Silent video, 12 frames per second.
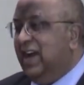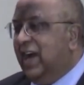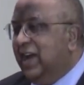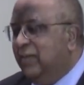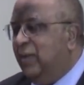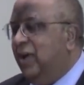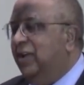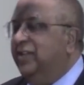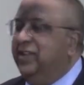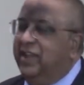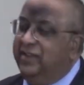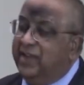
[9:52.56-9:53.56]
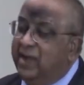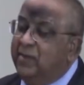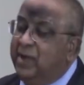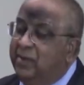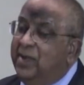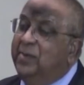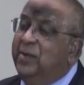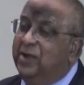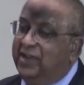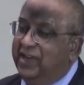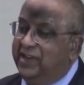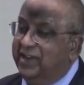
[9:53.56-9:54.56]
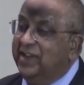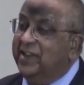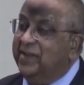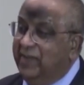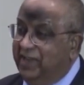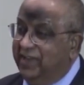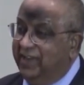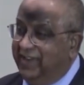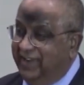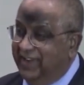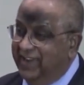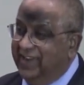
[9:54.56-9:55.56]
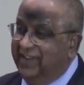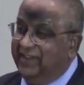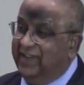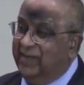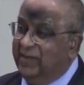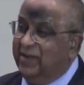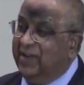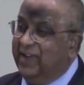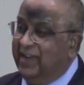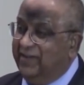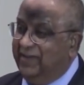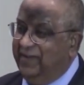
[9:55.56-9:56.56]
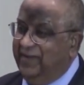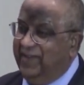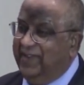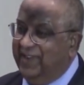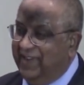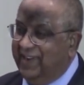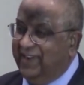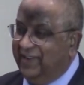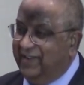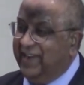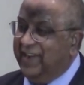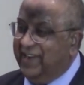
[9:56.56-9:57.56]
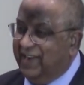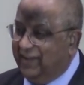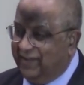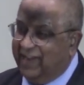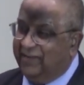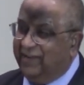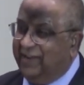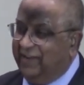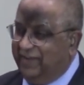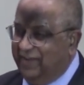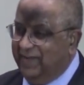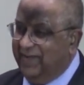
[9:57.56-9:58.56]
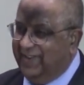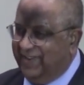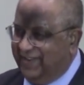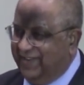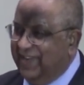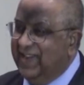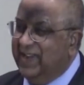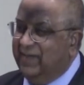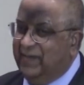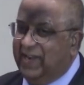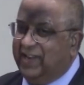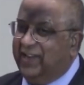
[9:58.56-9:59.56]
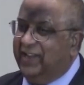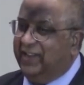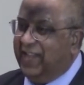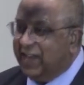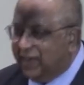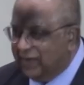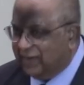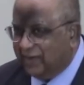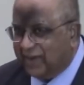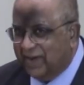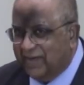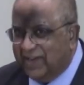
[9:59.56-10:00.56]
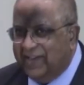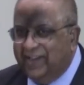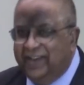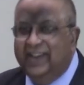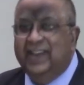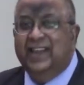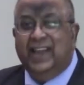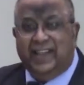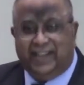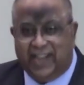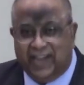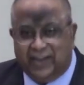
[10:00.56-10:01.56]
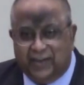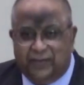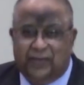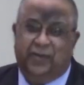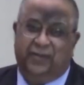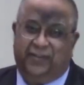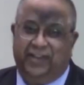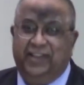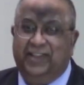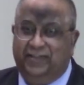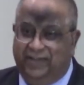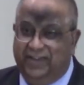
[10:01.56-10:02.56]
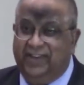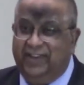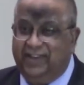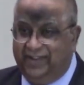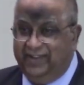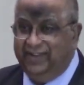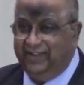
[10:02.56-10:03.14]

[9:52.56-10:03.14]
I apologize, I'm double booked at another meeting, so I'm going to have to be running out after a few minutes. But thank you for coming here, and thank you for hosting the event here.